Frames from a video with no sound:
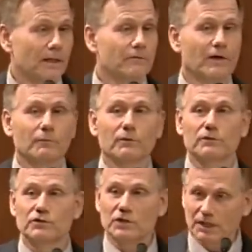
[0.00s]
If I were to
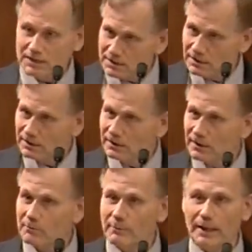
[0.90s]
just
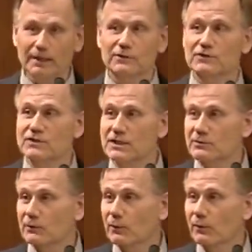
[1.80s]
come back to
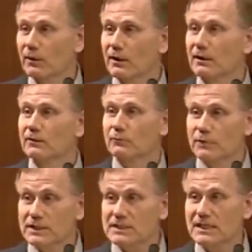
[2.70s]
zero,
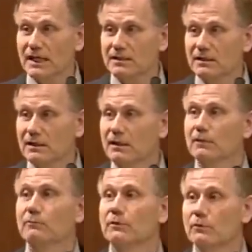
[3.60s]
reset
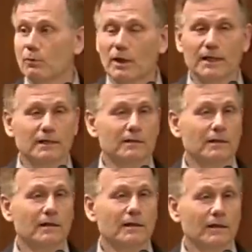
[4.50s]
with quiet,
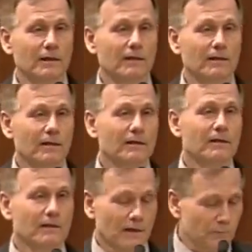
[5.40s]

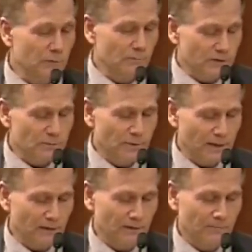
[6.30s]
I would do much
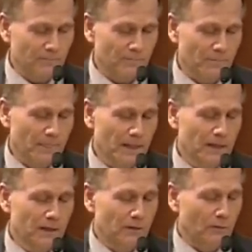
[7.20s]
better.
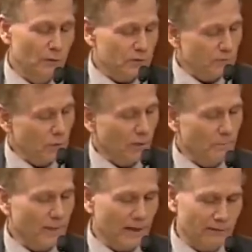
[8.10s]
Those of you who are
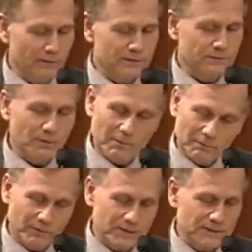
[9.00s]
parents,
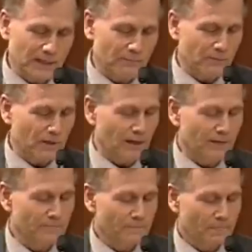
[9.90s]
remember the same thing.
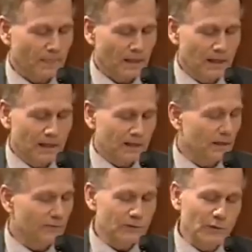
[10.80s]

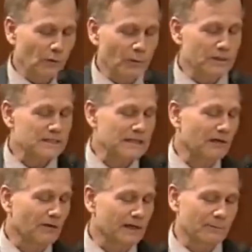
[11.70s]
If you don't want to
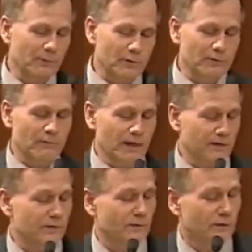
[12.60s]
sound like a broken
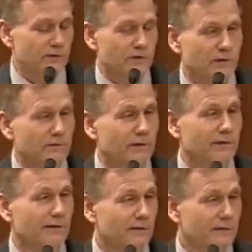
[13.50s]
record to your
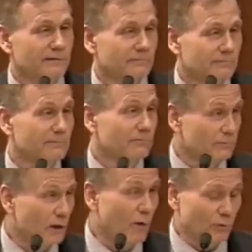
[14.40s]
children,
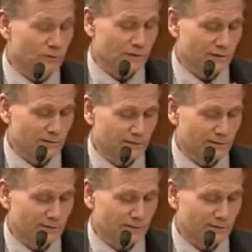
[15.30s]
don't.